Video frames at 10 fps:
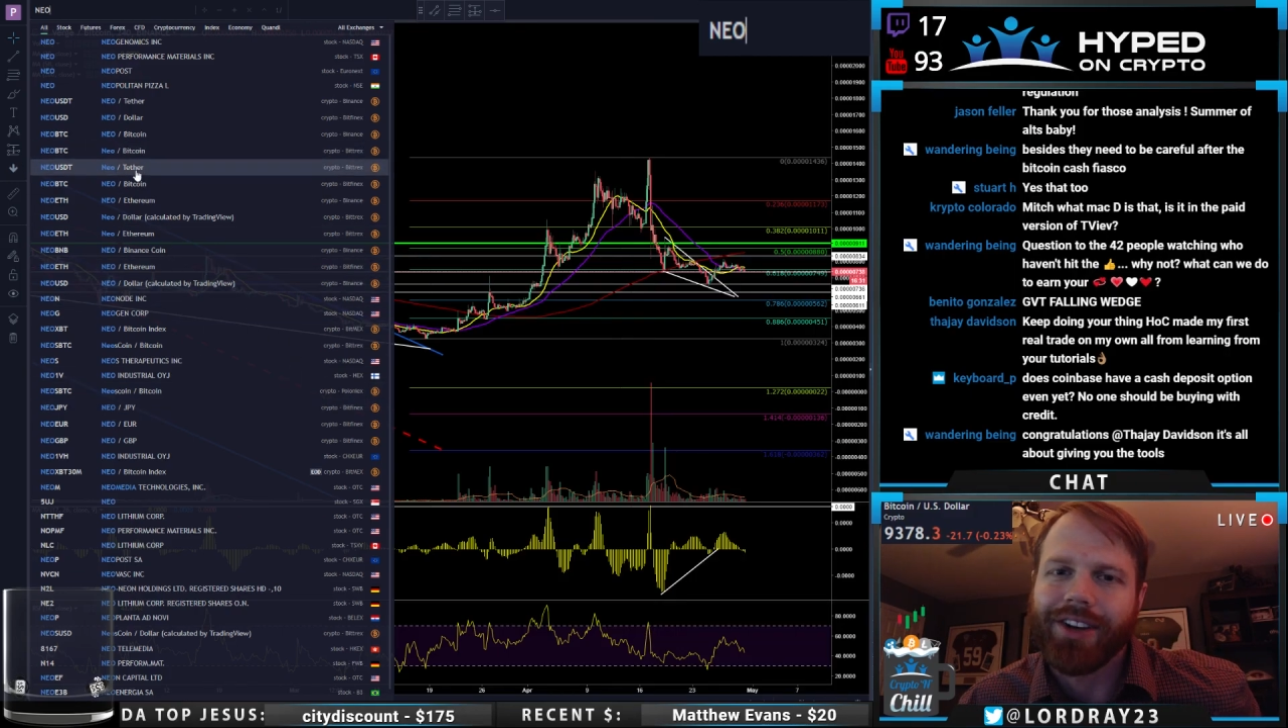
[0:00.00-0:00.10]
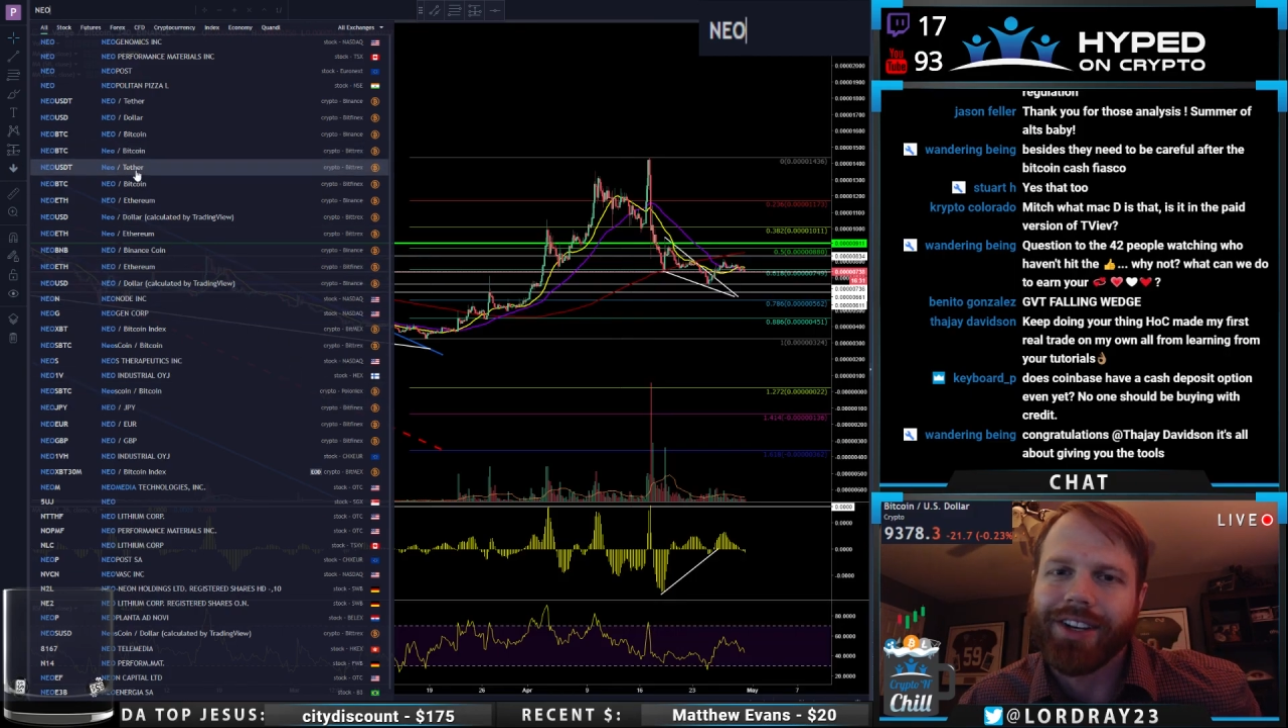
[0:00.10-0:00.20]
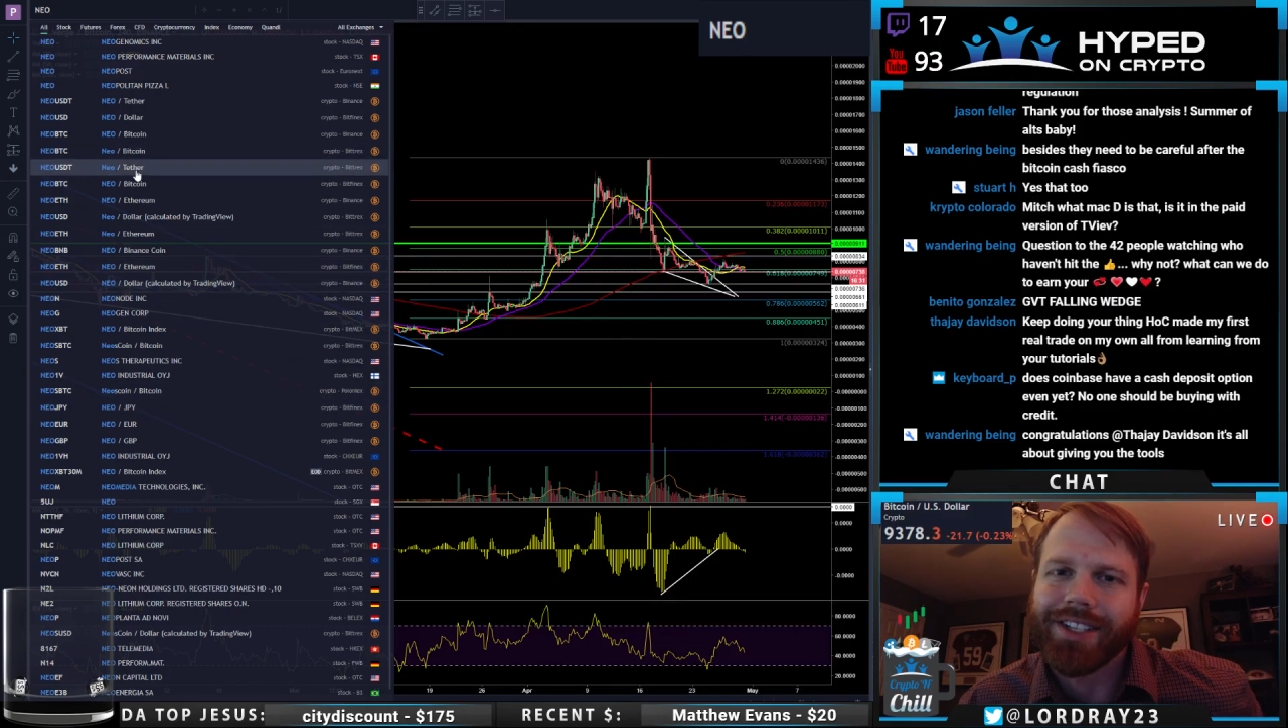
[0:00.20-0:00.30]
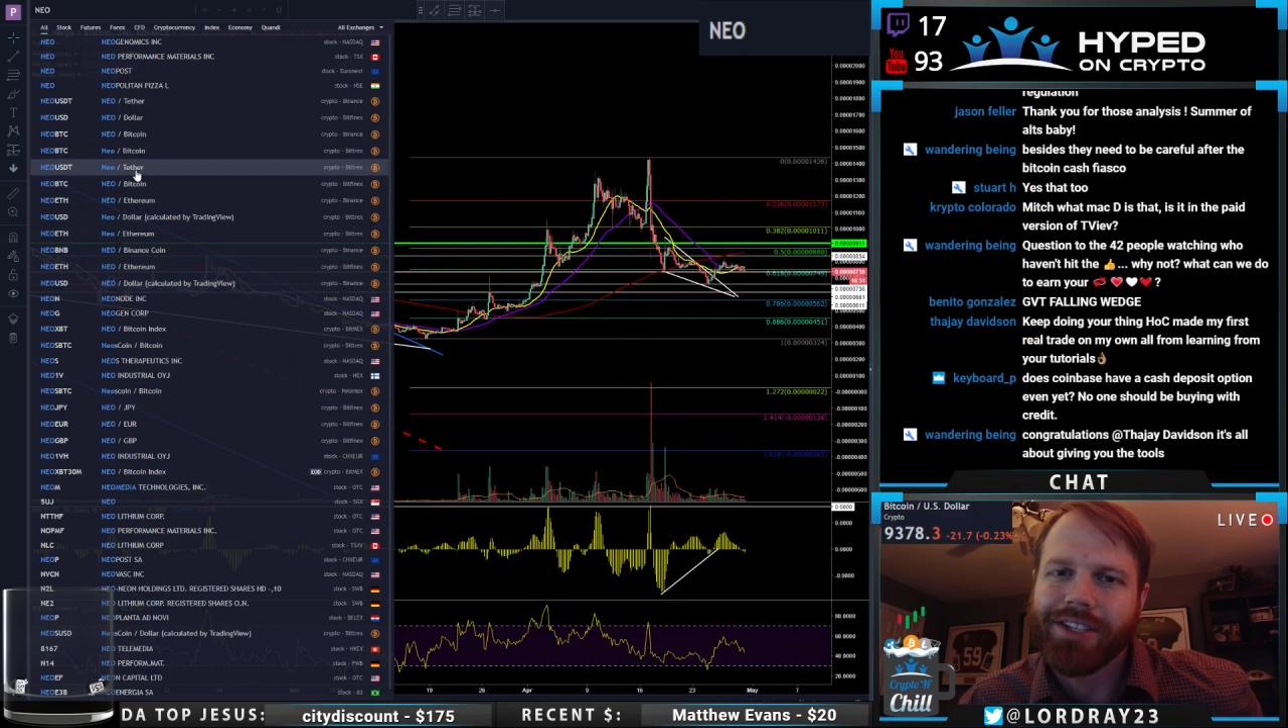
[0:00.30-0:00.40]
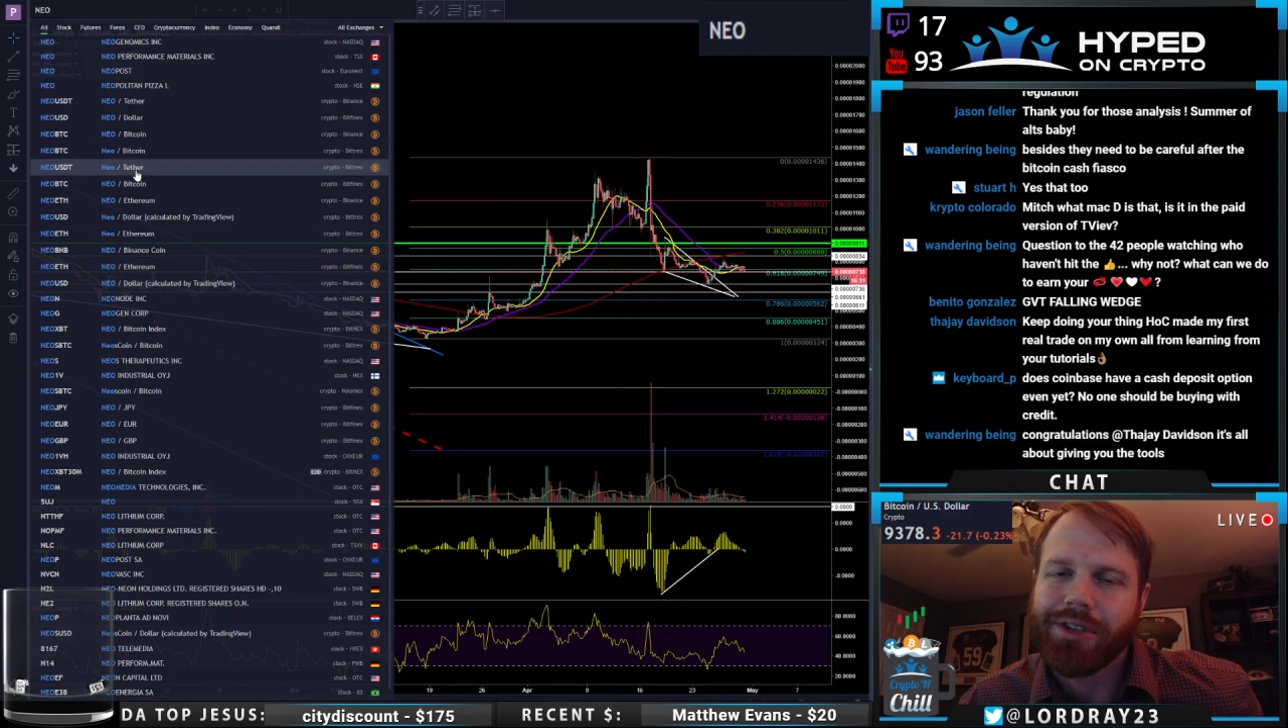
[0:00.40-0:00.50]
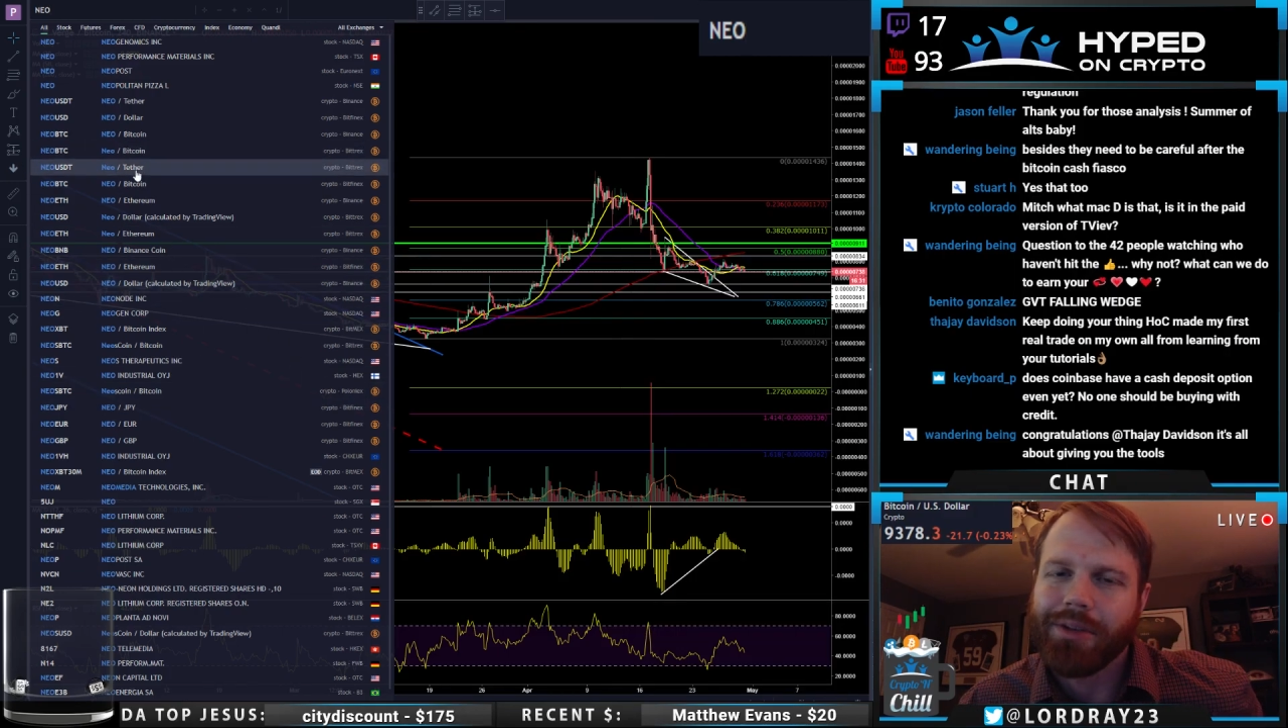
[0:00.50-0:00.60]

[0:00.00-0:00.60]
because this was a